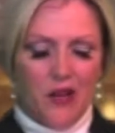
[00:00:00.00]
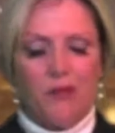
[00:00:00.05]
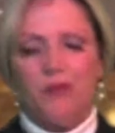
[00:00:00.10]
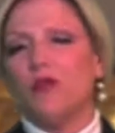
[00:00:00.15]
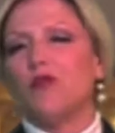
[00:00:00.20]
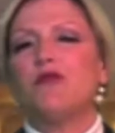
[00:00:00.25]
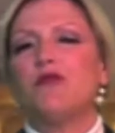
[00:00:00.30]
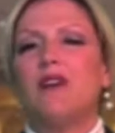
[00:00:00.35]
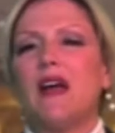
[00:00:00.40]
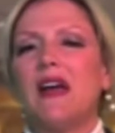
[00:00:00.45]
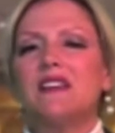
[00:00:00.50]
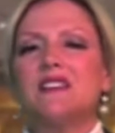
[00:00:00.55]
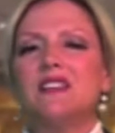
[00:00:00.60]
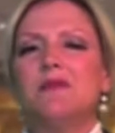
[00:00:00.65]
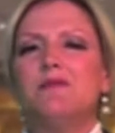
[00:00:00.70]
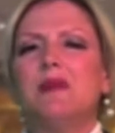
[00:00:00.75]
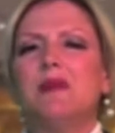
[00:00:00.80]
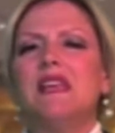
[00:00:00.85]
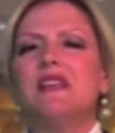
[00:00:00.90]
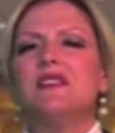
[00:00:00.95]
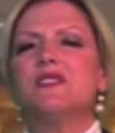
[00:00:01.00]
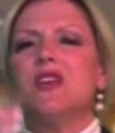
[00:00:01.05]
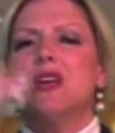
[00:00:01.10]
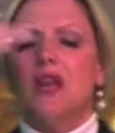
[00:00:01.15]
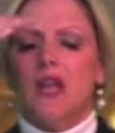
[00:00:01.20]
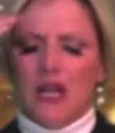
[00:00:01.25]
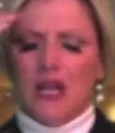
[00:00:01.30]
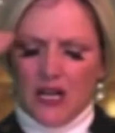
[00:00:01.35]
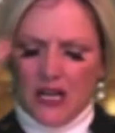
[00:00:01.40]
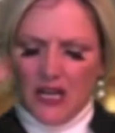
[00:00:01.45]
Perfected means
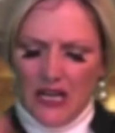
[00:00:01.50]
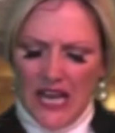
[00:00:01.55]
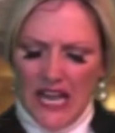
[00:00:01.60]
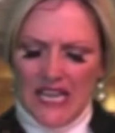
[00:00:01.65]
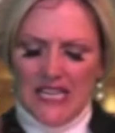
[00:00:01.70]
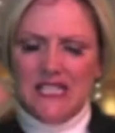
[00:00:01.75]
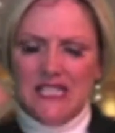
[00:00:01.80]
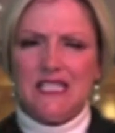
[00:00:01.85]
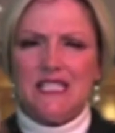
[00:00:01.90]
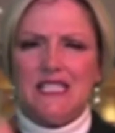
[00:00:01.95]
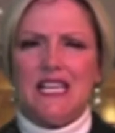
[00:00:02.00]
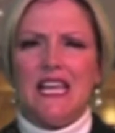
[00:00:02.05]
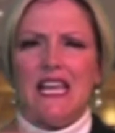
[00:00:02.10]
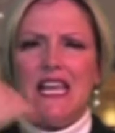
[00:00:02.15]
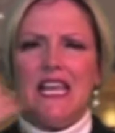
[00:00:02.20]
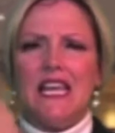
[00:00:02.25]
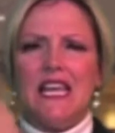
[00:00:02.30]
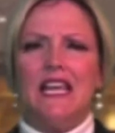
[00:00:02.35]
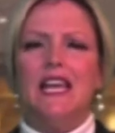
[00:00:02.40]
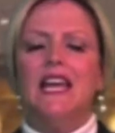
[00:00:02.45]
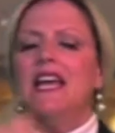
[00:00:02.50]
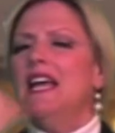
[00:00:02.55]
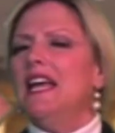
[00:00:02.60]
cleansing.